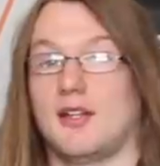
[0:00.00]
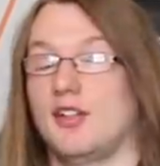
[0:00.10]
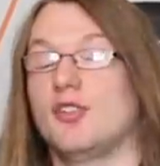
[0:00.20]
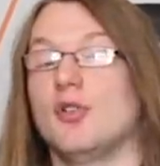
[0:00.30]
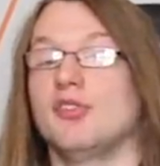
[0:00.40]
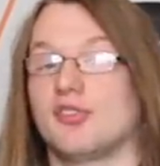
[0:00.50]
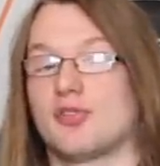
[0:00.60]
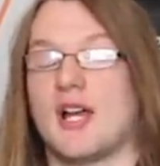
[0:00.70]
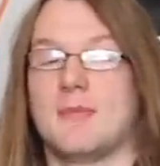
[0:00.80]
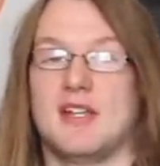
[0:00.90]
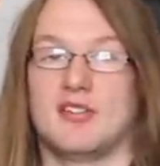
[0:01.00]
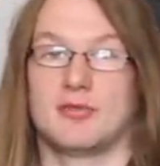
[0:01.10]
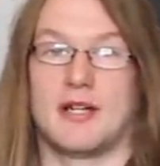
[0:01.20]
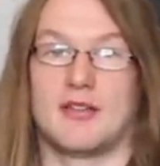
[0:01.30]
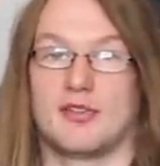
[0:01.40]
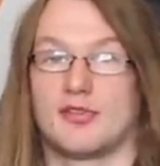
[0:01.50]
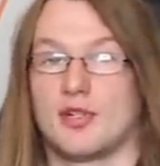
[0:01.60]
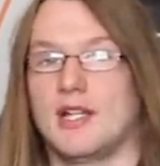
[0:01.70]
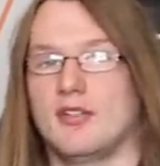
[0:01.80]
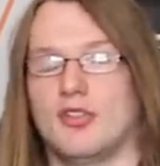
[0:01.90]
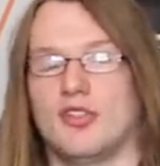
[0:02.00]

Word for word: And it does strike me as rather strange